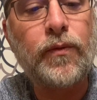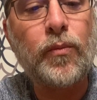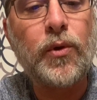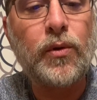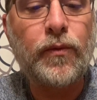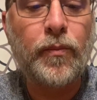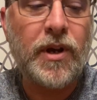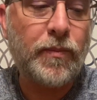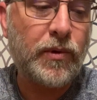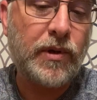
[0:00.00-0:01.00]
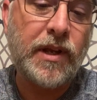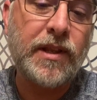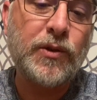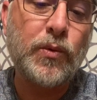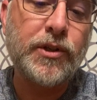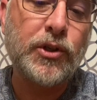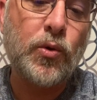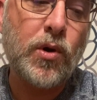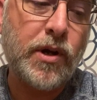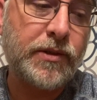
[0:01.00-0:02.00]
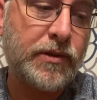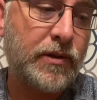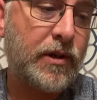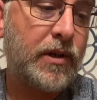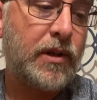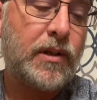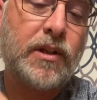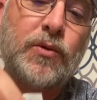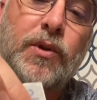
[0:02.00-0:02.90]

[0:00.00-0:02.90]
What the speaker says: beautiful pepper. And this one is a cross. This one